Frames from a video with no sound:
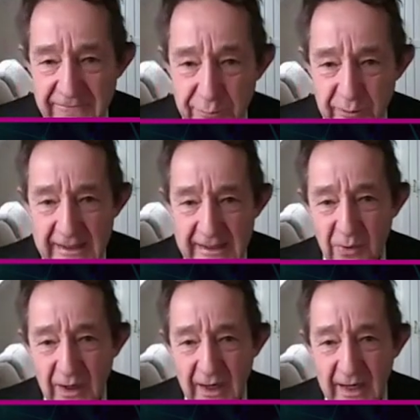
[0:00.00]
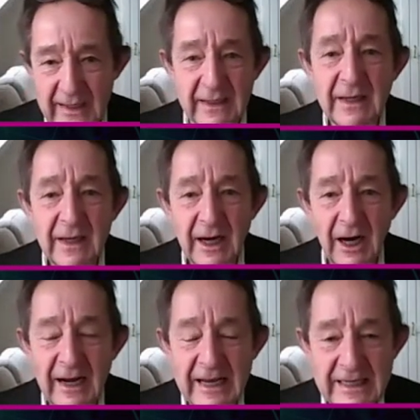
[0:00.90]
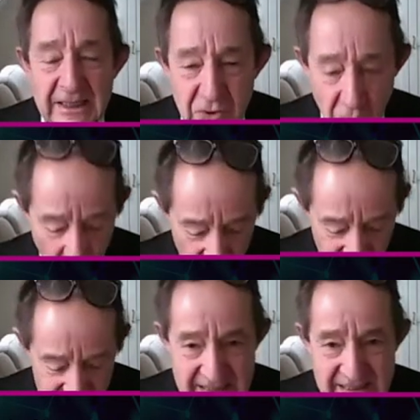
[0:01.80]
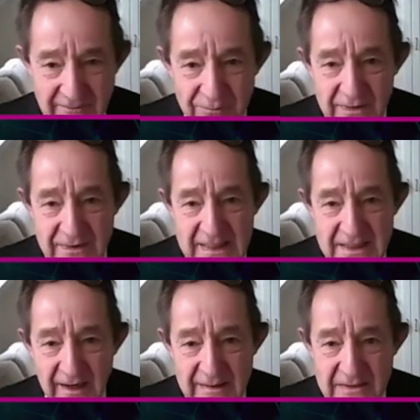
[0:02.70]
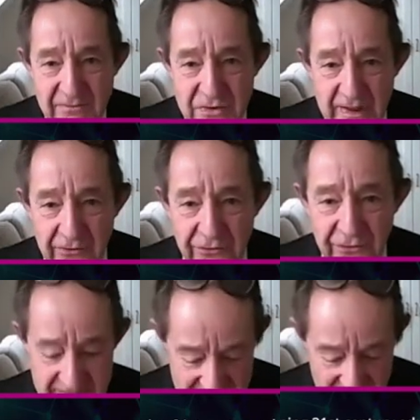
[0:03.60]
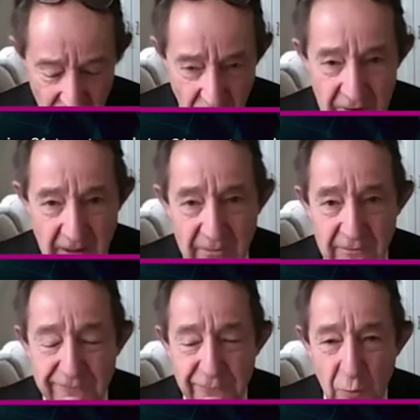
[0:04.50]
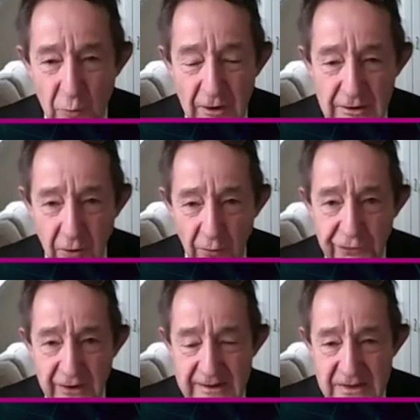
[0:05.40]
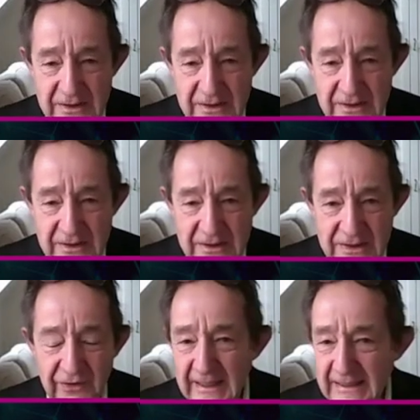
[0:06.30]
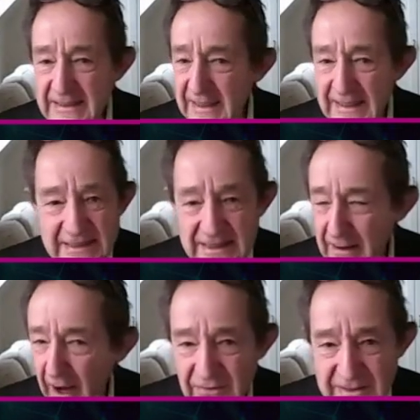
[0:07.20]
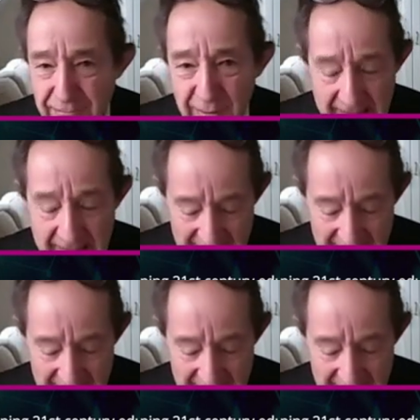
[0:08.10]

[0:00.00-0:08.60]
left brain way. It ignored these kinds of intelligence. It ignored the full logical intelligence. It's